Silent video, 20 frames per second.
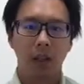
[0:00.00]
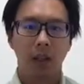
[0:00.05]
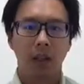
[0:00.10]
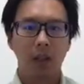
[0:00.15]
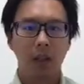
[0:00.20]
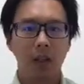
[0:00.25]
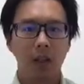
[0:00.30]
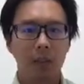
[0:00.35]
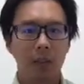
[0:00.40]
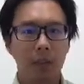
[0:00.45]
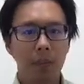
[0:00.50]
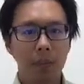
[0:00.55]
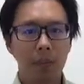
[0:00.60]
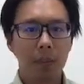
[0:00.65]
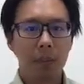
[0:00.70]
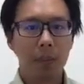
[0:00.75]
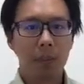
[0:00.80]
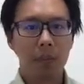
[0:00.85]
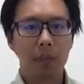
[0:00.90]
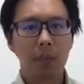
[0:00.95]
a lot of
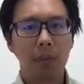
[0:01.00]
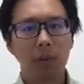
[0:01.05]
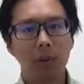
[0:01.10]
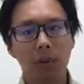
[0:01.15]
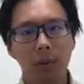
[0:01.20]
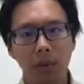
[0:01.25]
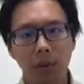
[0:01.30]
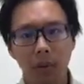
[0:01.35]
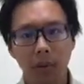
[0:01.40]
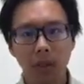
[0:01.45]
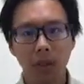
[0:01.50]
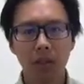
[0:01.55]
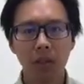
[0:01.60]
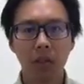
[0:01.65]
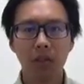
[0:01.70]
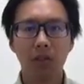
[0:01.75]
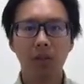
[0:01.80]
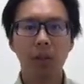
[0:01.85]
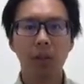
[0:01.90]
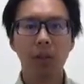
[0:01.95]
people who like
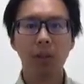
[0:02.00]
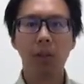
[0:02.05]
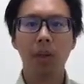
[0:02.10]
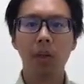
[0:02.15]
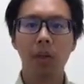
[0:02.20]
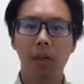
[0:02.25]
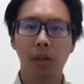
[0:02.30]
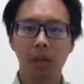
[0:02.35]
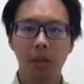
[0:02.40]
to drink beer,